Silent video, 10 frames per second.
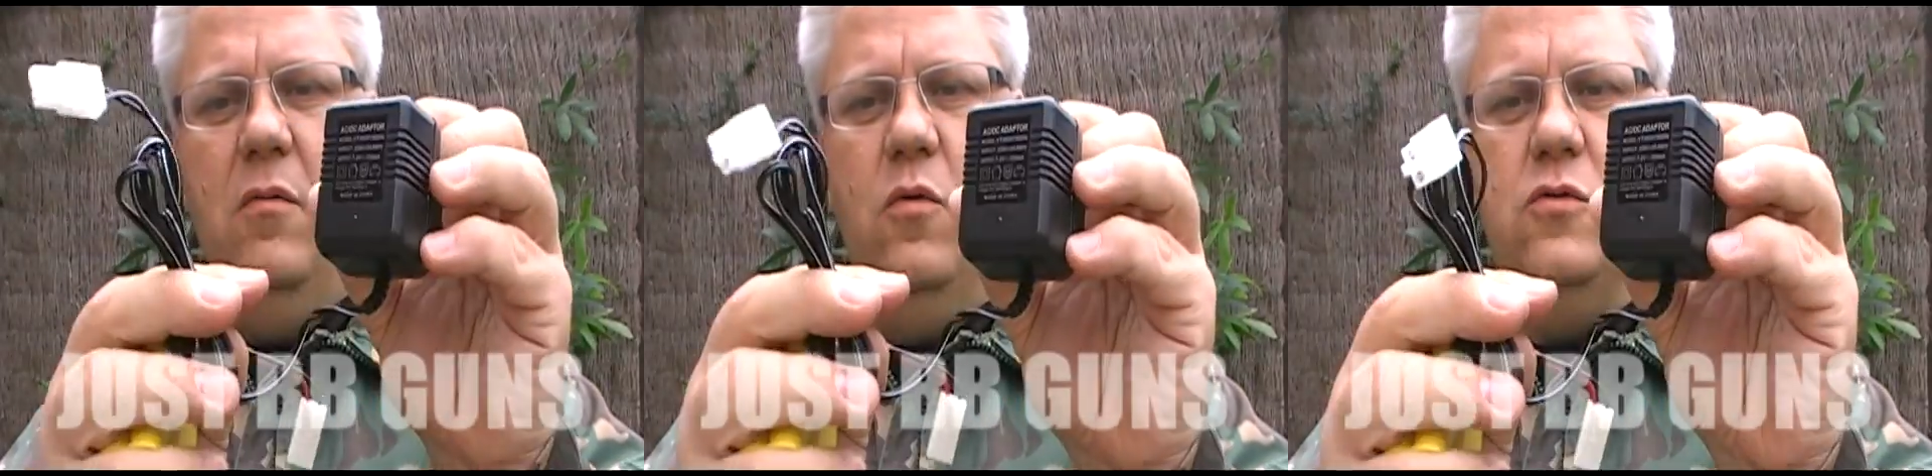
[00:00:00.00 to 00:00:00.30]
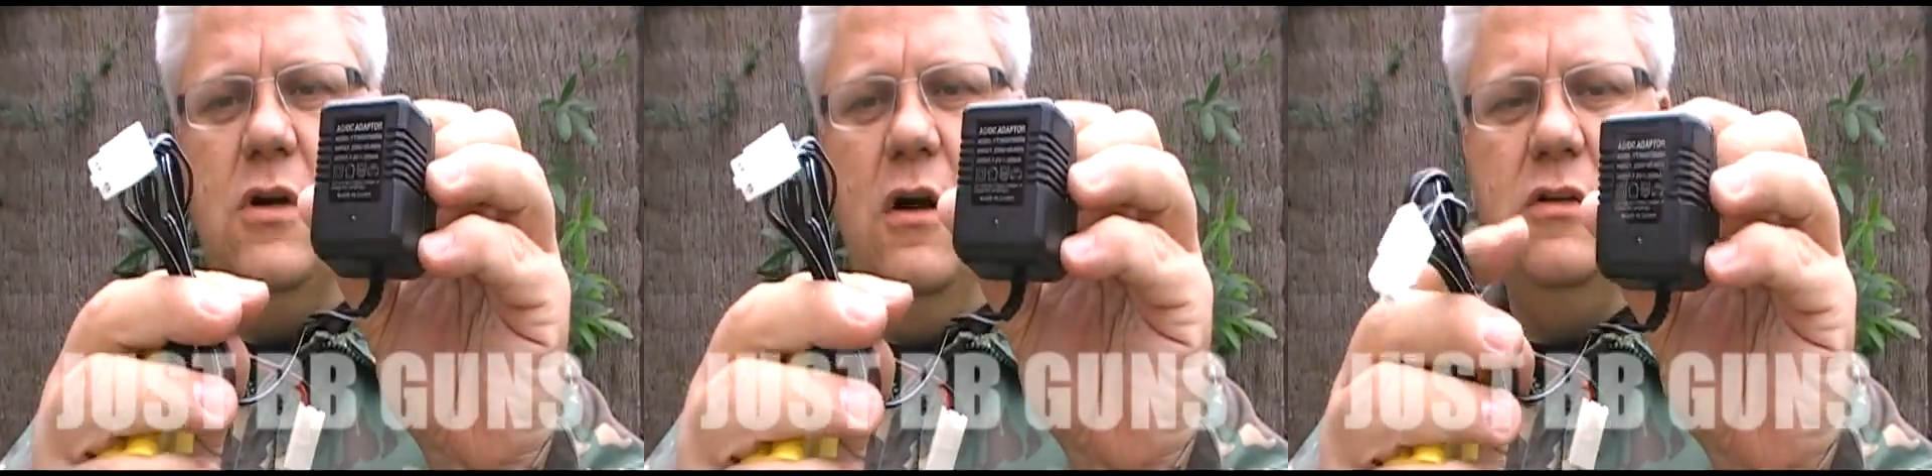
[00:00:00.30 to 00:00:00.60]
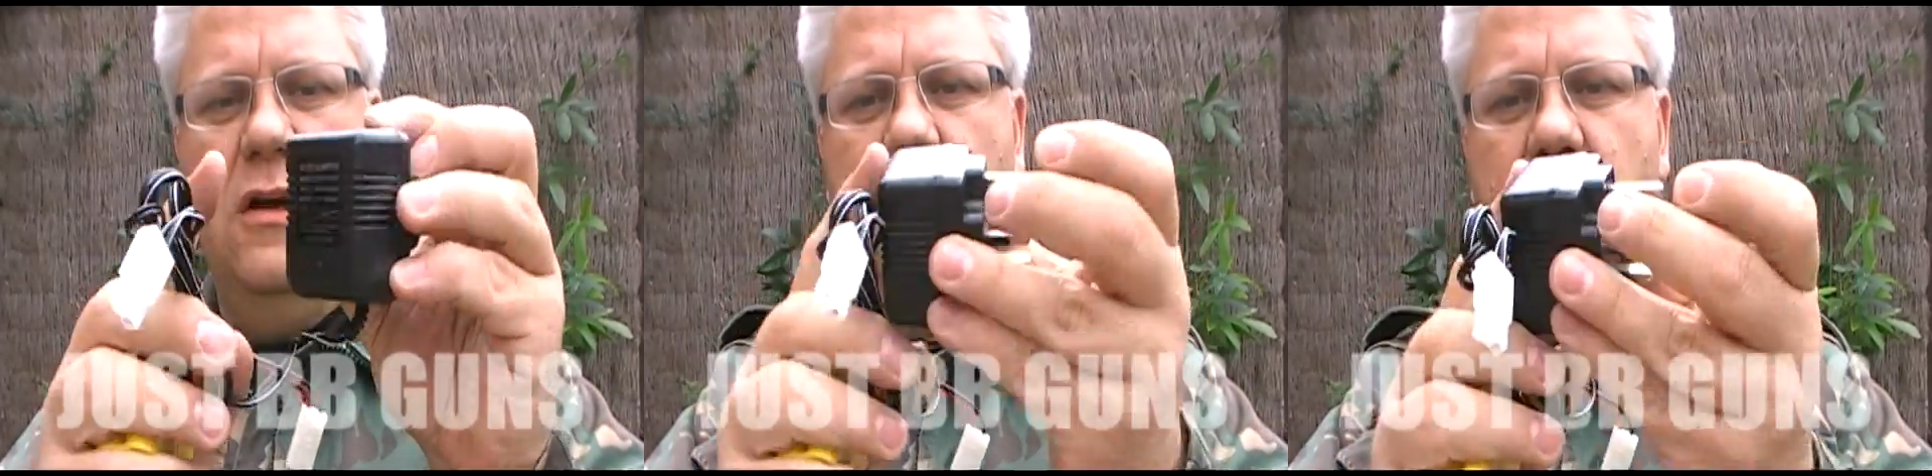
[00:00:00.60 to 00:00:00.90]
wall
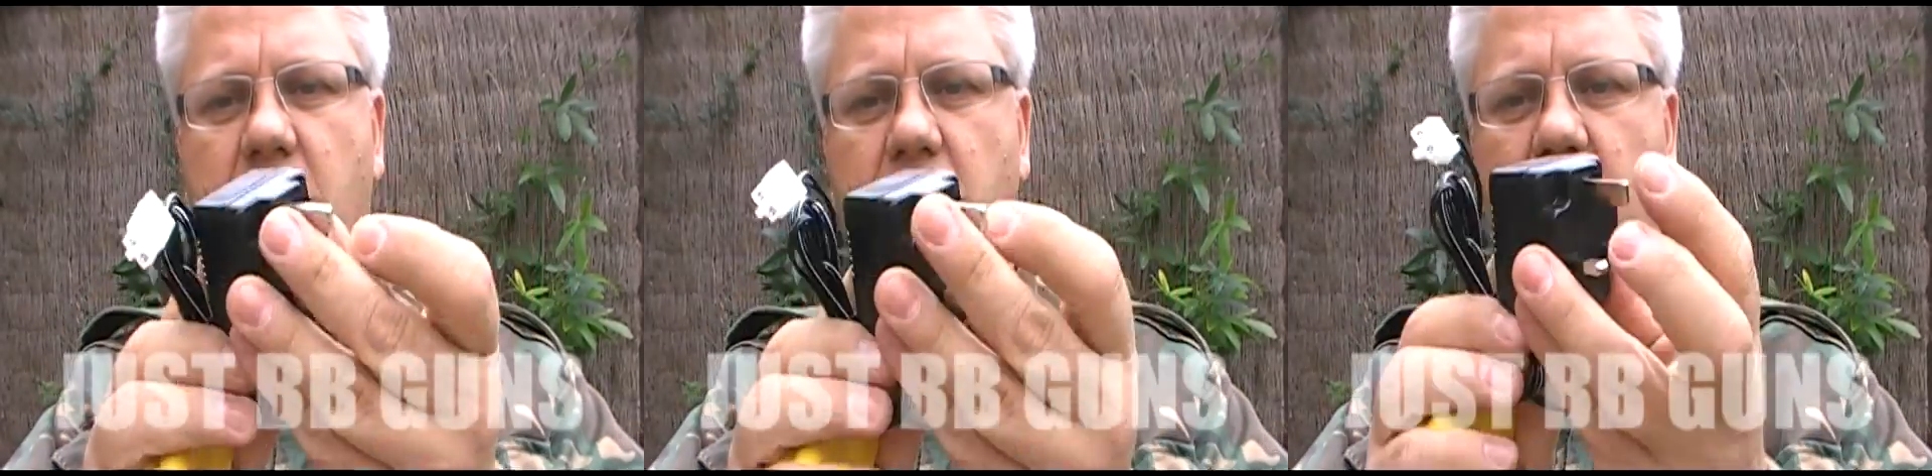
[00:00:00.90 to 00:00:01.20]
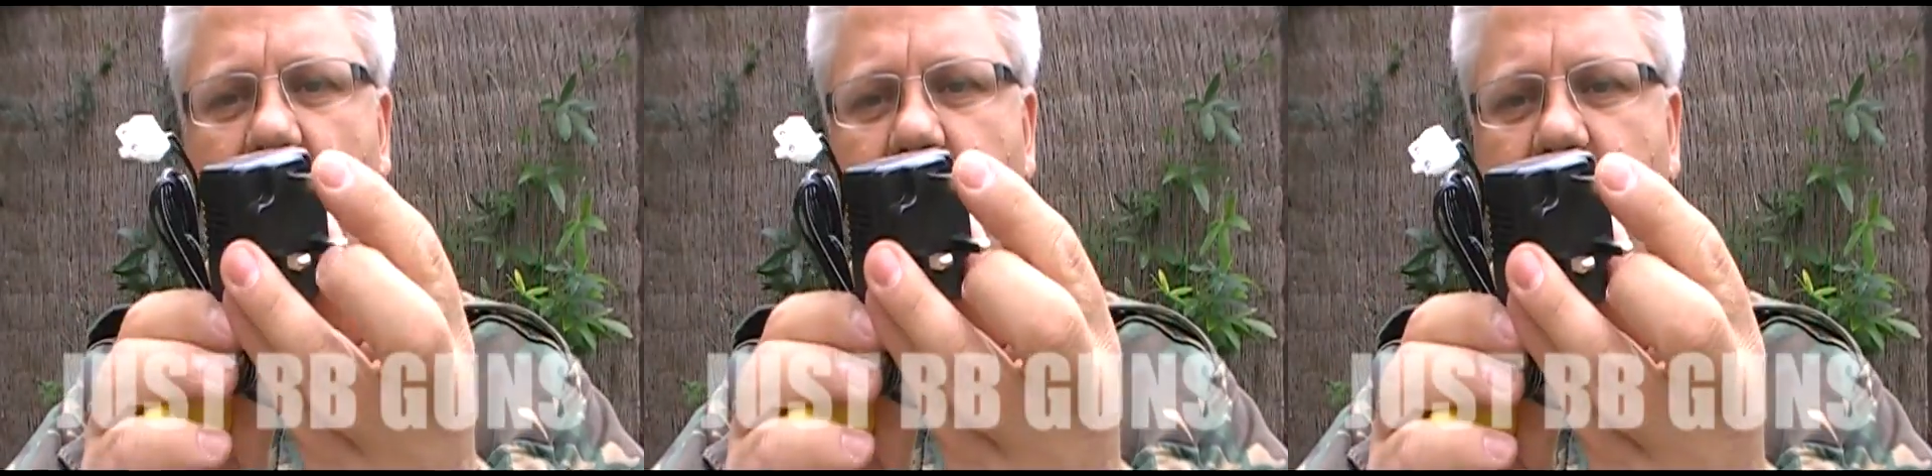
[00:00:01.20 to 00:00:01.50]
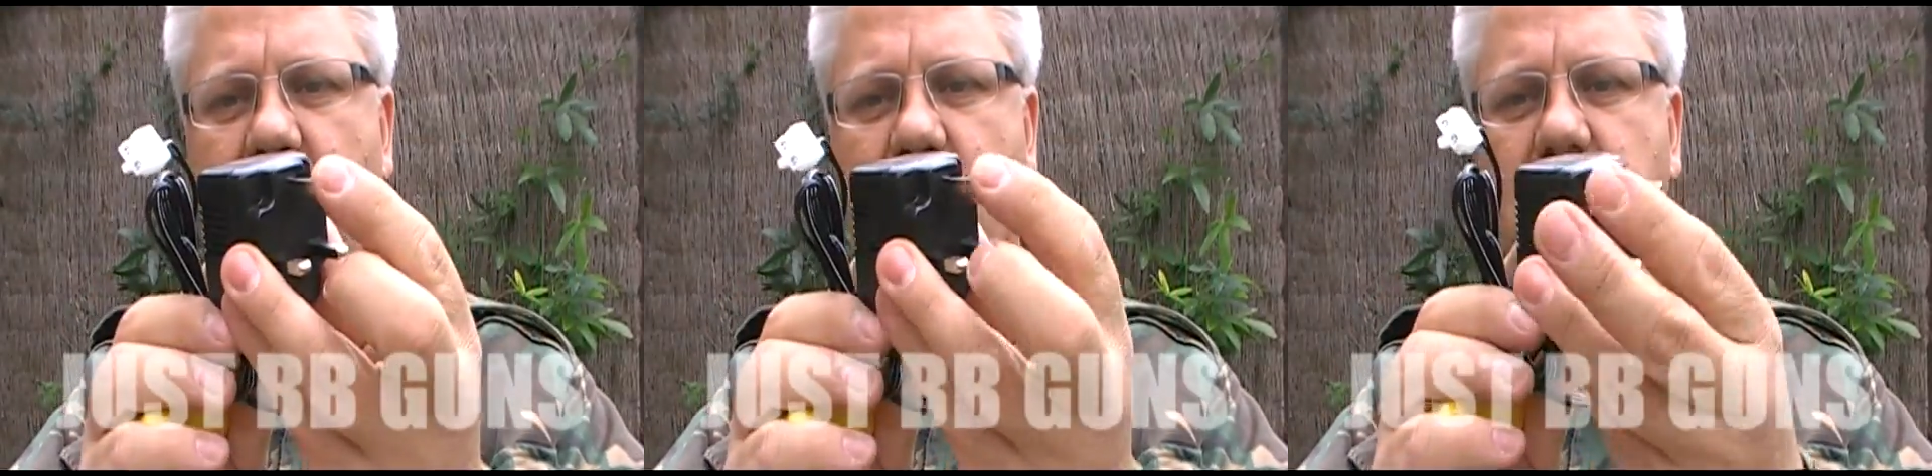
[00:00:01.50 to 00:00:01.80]
charger, UK mains